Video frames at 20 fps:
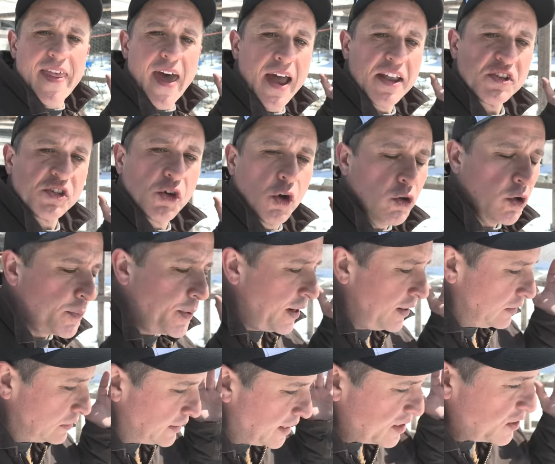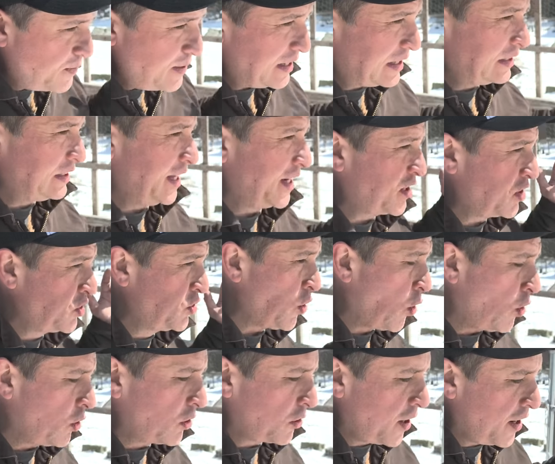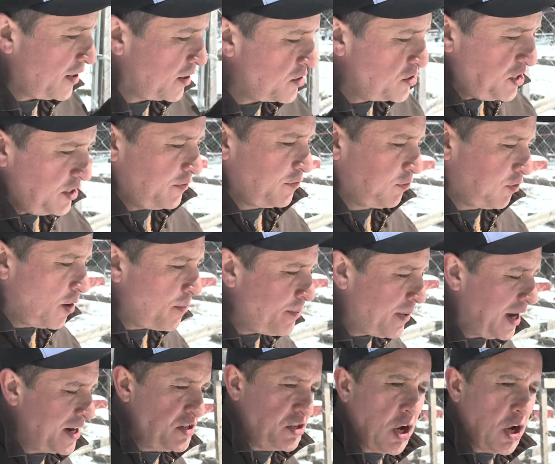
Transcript: And that solar panel lets me collect solar energy from my